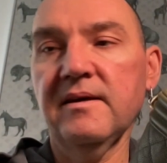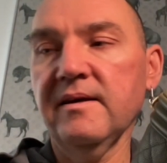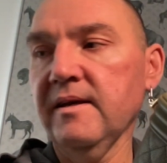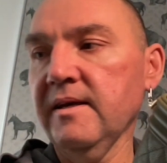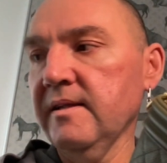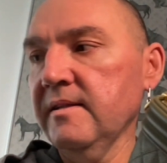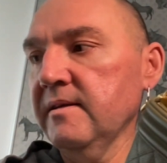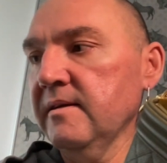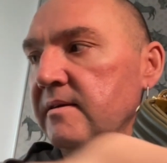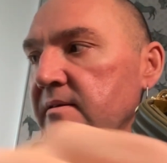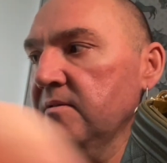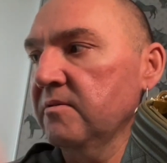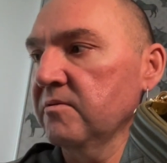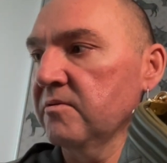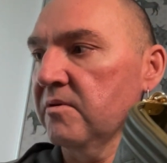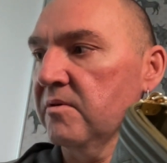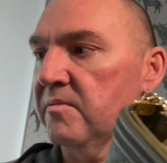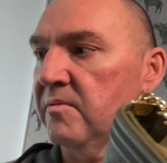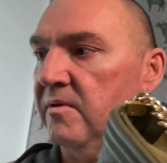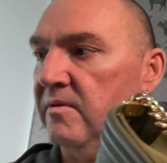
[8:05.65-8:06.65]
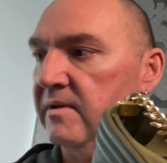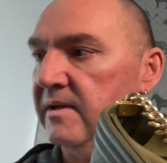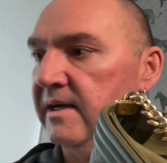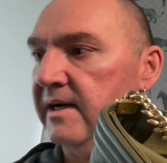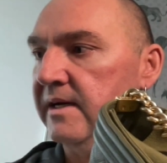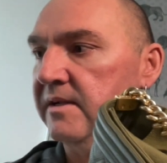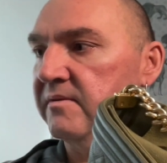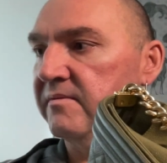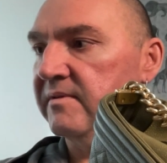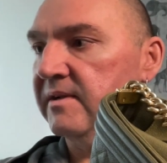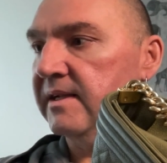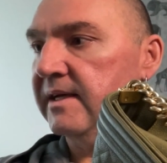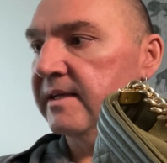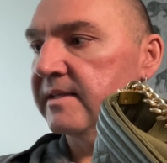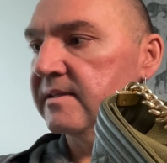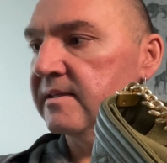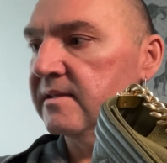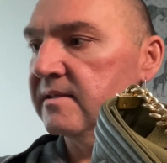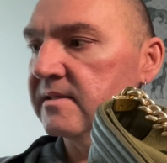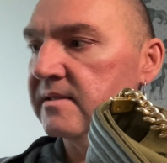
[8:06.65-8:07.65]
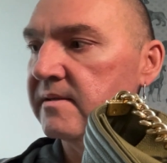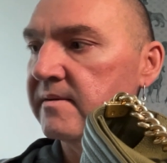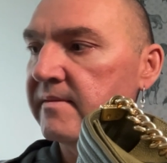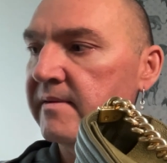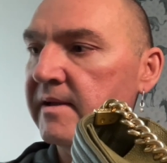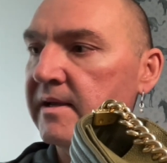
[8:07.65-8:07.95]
any normal kind of glasses.